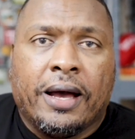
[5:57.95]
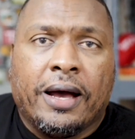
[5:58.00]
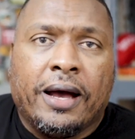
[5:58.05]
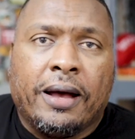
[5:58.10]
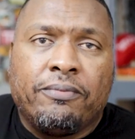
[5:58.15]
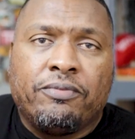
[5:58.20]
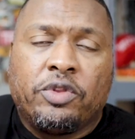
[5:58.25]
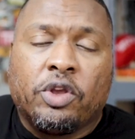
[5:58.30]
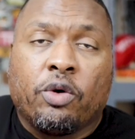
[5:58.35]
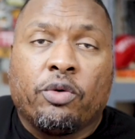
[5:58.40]

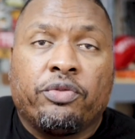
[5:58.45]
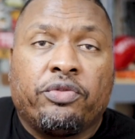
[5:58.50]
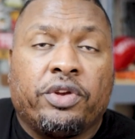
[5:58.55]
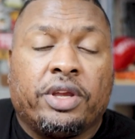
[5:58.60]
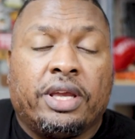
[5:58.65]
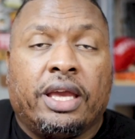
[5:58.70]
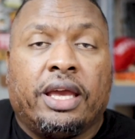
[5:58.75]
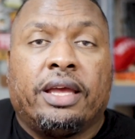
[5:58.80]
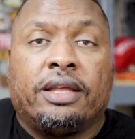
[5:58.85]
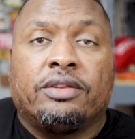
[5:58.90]
Um, don't
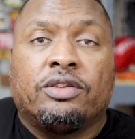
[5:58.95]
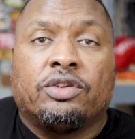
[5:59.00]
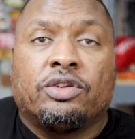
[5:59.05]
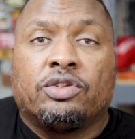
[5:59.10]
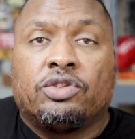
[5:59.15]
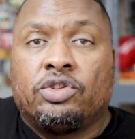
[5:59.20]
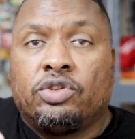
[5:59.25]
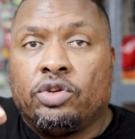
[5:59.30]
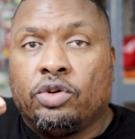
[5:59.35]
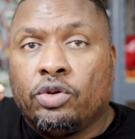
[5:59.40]
forget
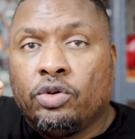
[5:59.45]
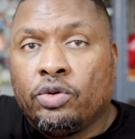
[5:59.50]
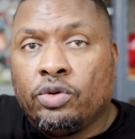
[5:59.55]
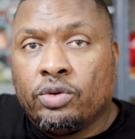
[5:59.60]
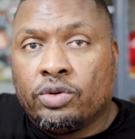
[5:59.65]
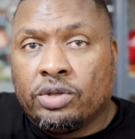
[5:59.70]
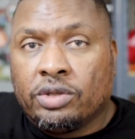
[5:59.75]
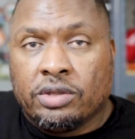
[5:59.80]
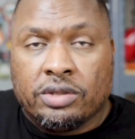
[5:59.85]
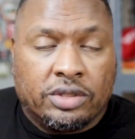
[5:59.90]

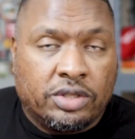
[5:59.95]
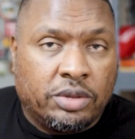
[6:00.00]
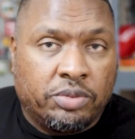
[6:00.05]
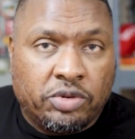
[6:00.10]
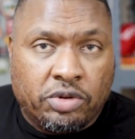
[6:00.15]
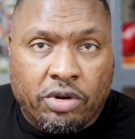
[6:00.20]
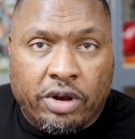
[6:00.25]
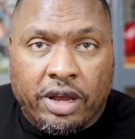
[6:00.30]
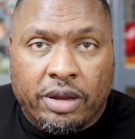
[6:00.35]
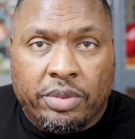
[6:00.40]
to
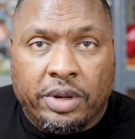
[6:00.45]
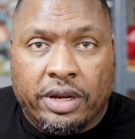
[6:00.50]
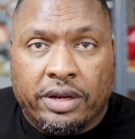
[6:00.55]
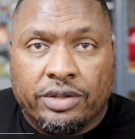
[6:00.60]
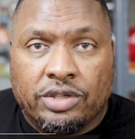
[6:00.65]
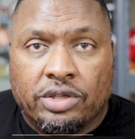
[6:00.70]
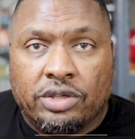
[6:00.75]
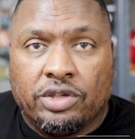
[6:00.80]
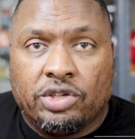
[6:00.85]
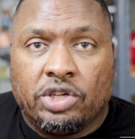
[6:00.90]
subscribe
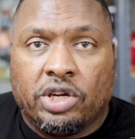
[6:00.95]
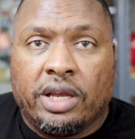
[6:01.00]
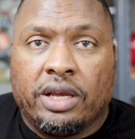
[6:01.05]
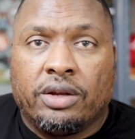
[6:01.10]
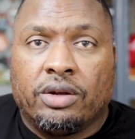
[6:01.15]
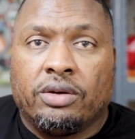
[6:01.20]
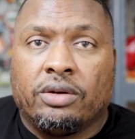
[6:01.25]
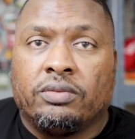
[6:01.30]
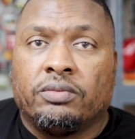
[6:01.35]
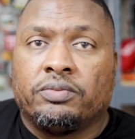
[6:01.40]
here to the
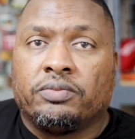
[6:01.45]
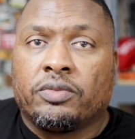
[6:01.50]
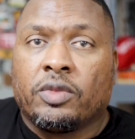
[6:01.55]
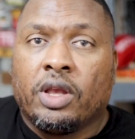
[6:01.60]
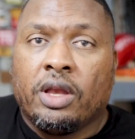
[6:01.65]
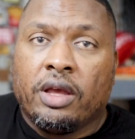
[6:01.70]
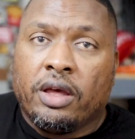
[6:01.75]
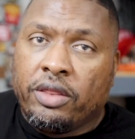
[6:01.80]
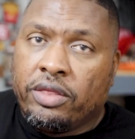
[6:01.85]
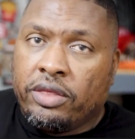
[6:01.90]
channel.
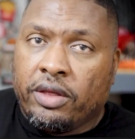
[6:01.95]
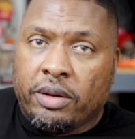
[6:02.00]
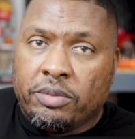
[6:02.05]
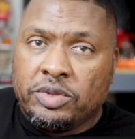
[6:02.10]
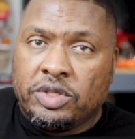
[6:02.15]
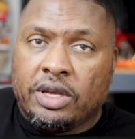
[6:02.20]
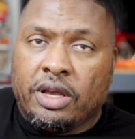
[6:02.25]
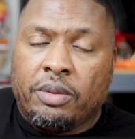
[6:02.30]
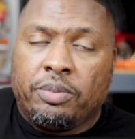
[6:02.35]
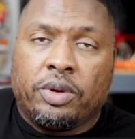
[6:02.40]

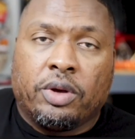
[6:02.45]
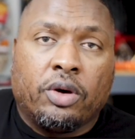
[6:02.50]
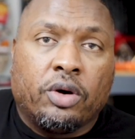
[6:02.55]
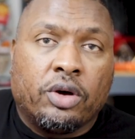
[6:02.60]
Thumbs up.